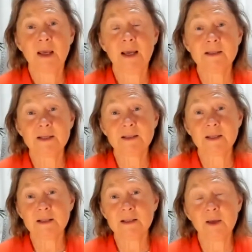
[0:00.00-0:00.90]
It's, it's,
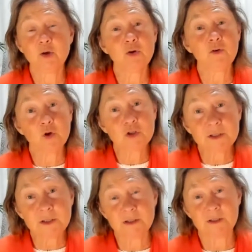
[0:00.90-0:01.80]
it's like
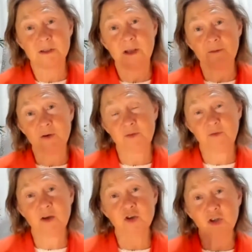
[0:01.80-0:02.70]
universities, every
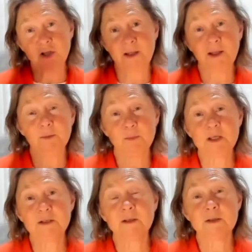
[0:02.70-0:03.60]
infection like that,
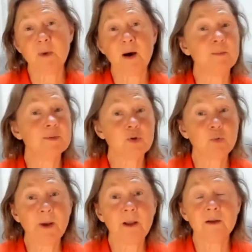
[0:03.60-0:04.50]
measles, mumps,
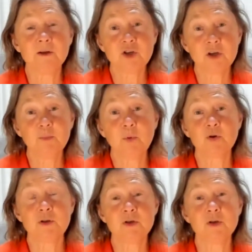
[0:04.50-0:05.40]
rubella,
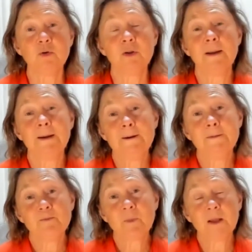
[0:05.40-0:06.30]
chickenpox, and so on
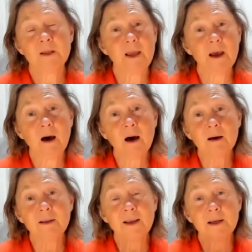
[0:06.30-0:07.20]
they are
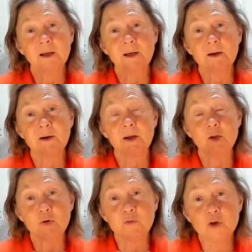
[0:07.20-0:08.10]
like uh, a
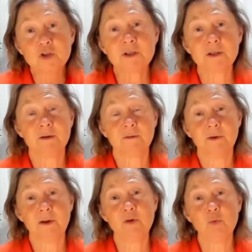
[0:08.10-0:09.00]
university,
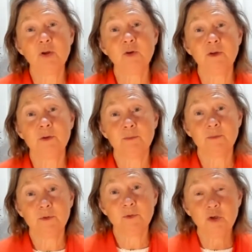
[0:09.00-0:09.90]
every mm-hmm. one of them,
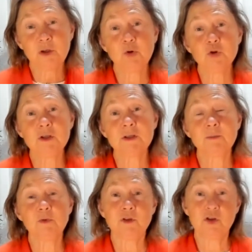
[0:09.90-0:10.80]
for the immune
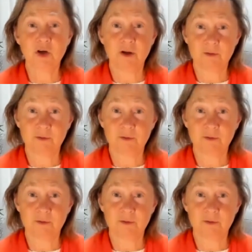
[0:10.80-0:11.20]
system of the child.